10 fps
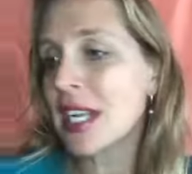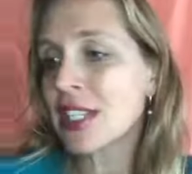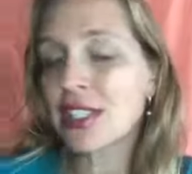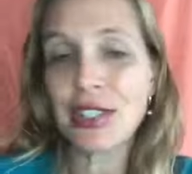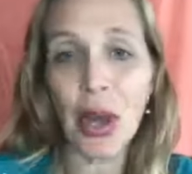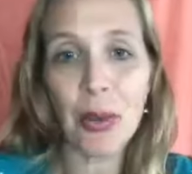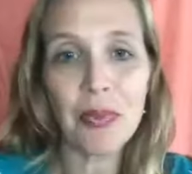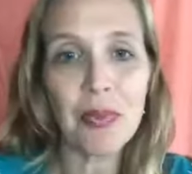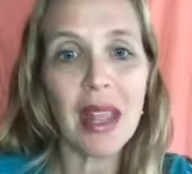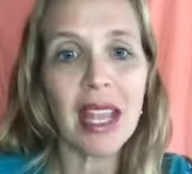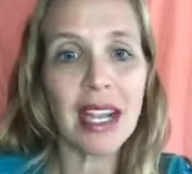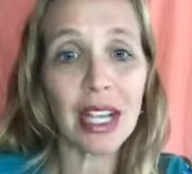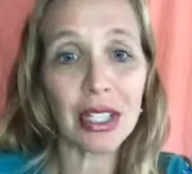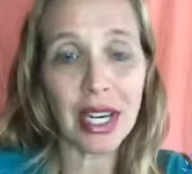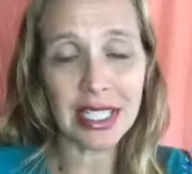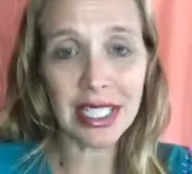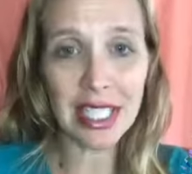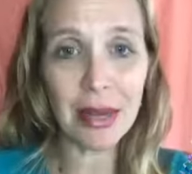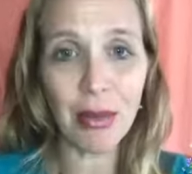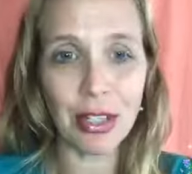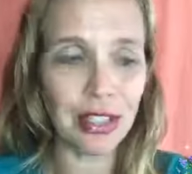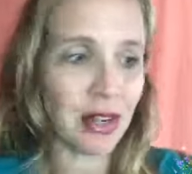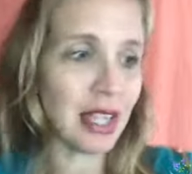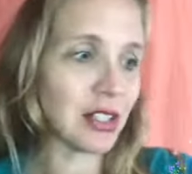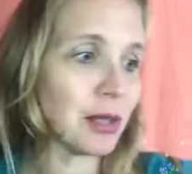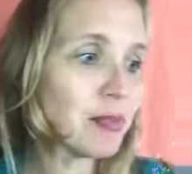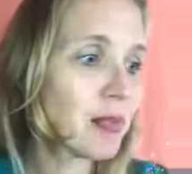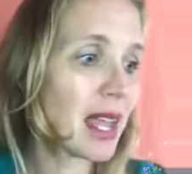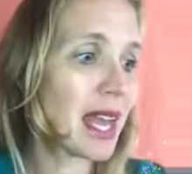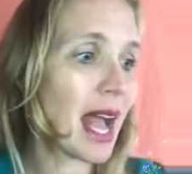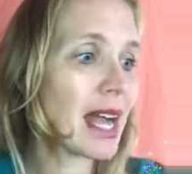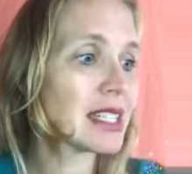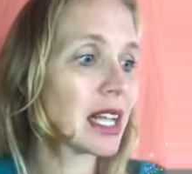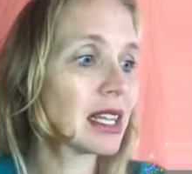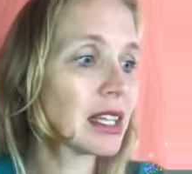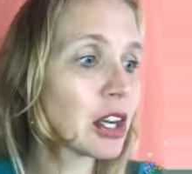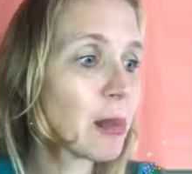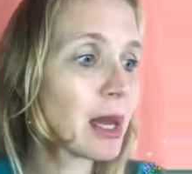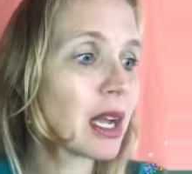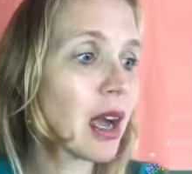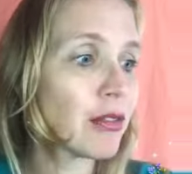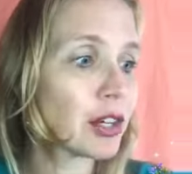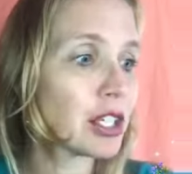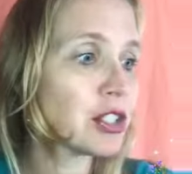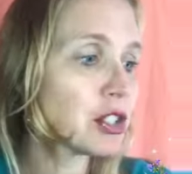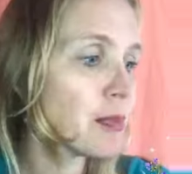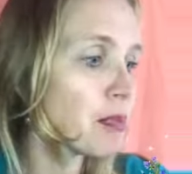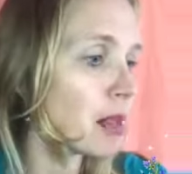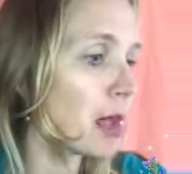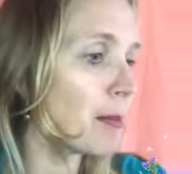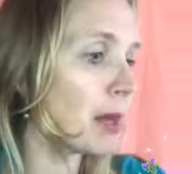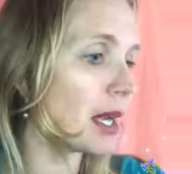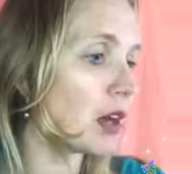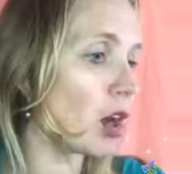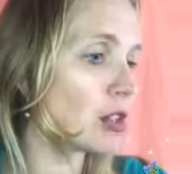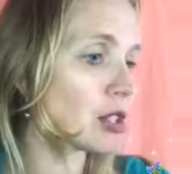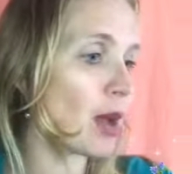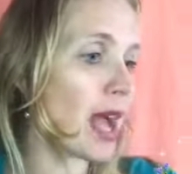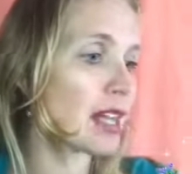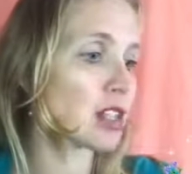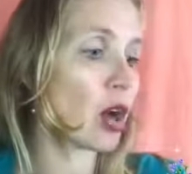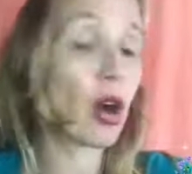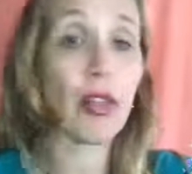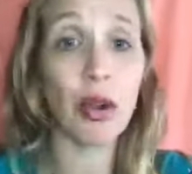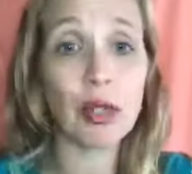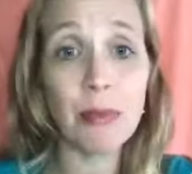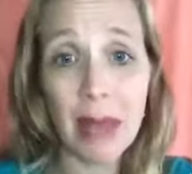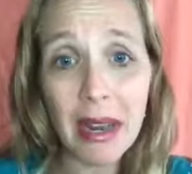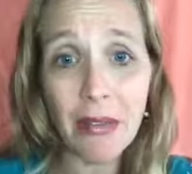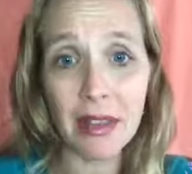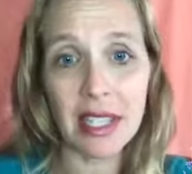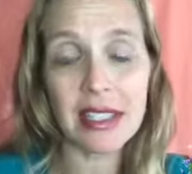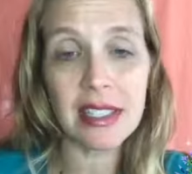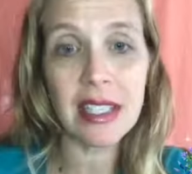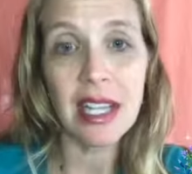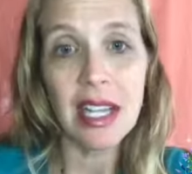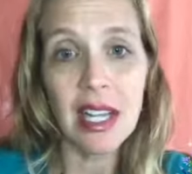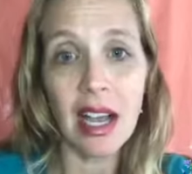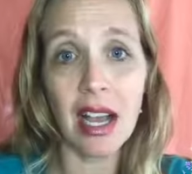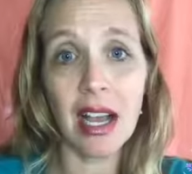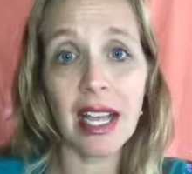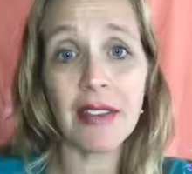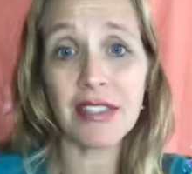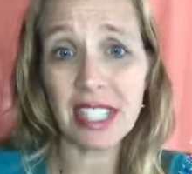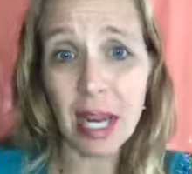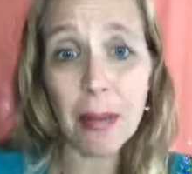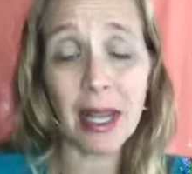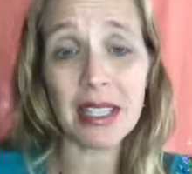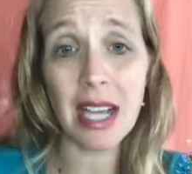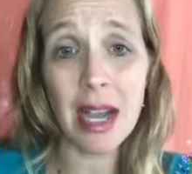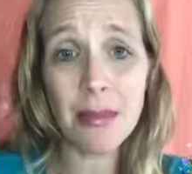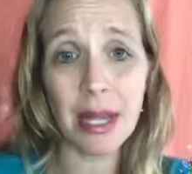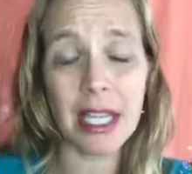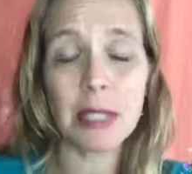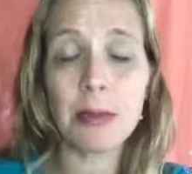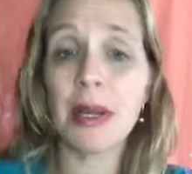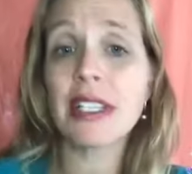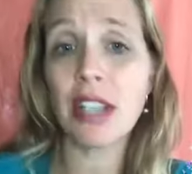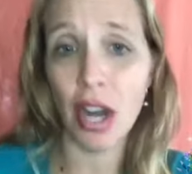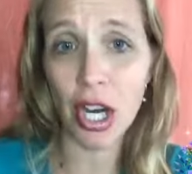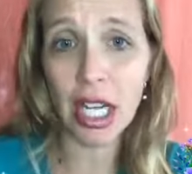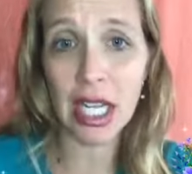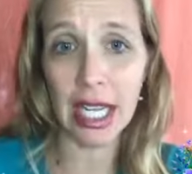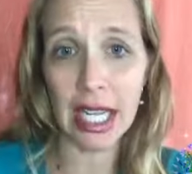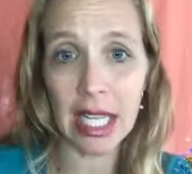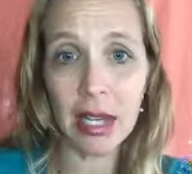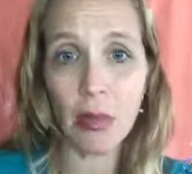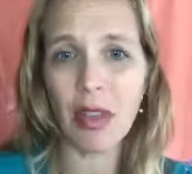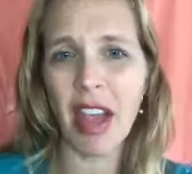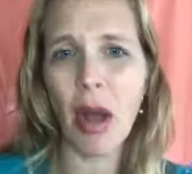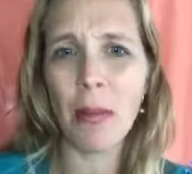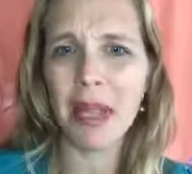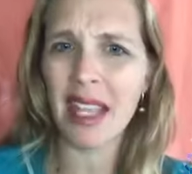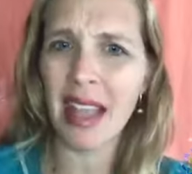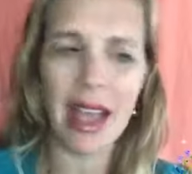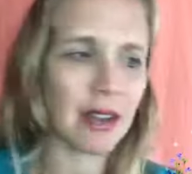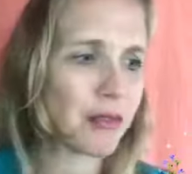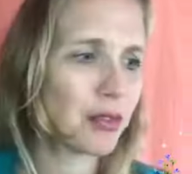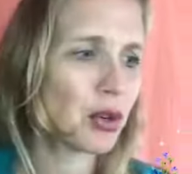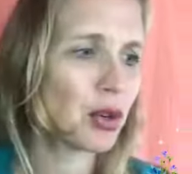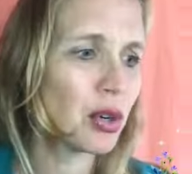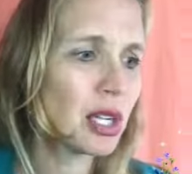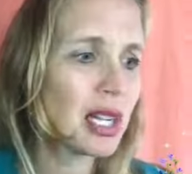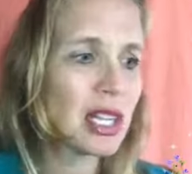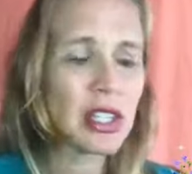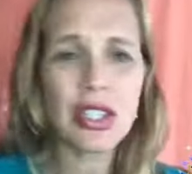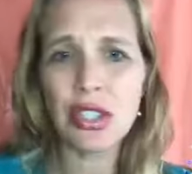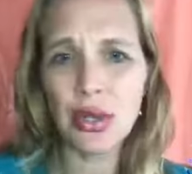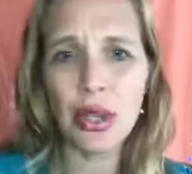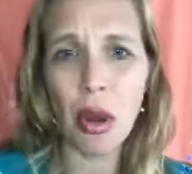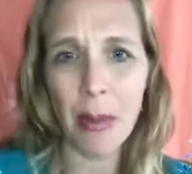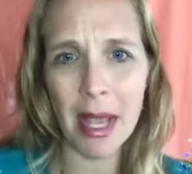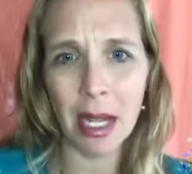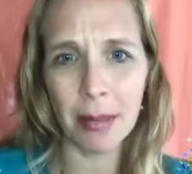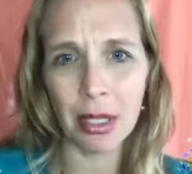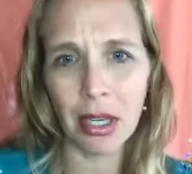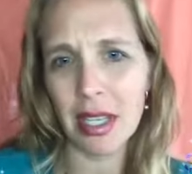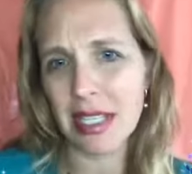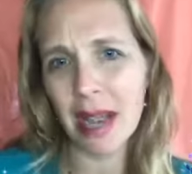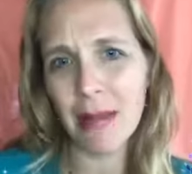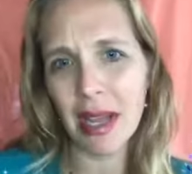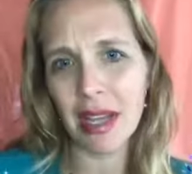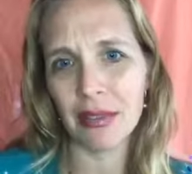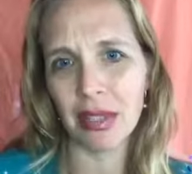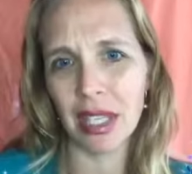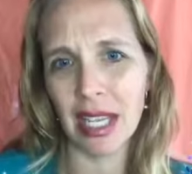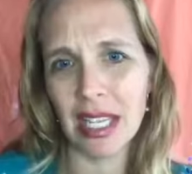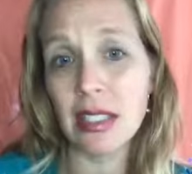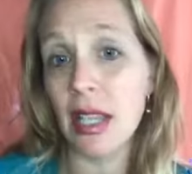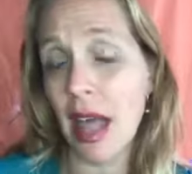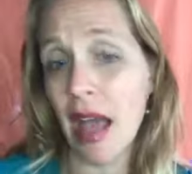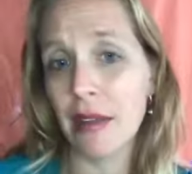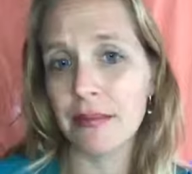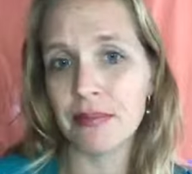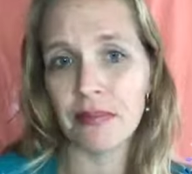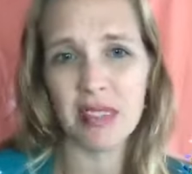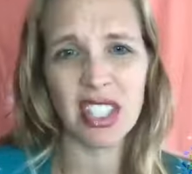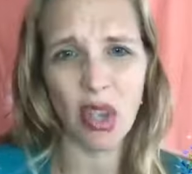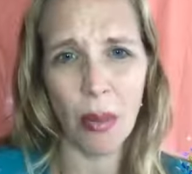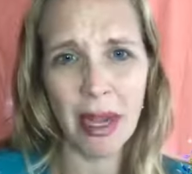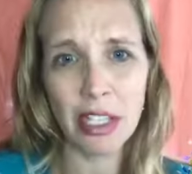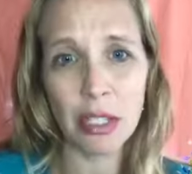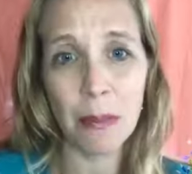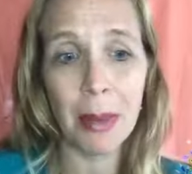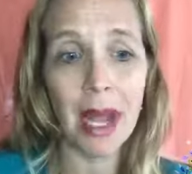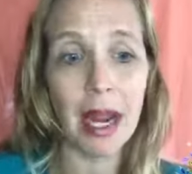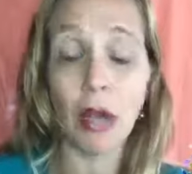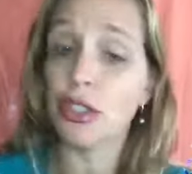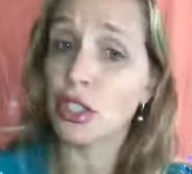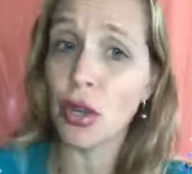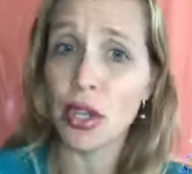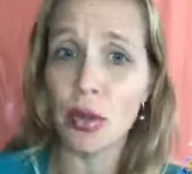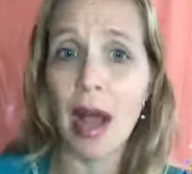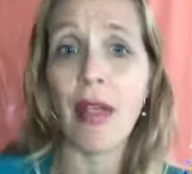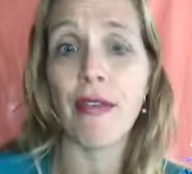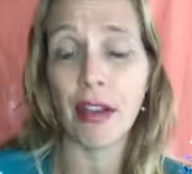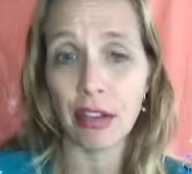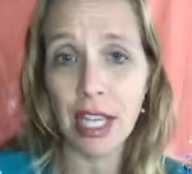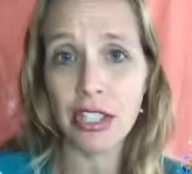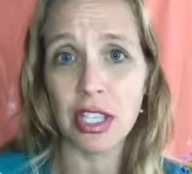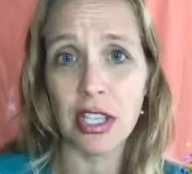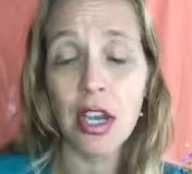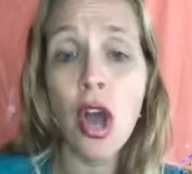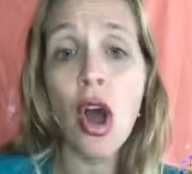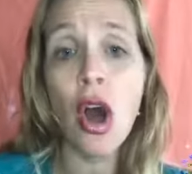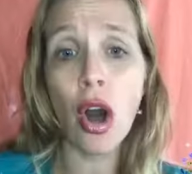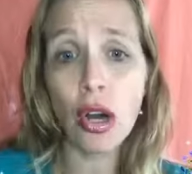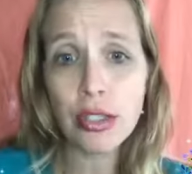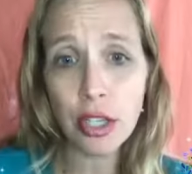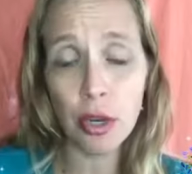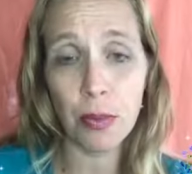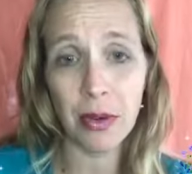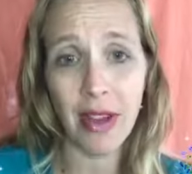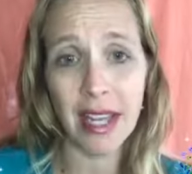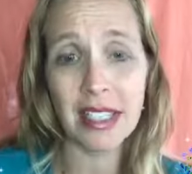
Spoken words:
So, color correcting tint and moisturizer, it adds a little bit of coverage, but it also has all those benefits if Cineplex Complex plus the Arnica in it without being that full studio makeup look, because I'm not really into that so much, but I'll show you how the foundation also provides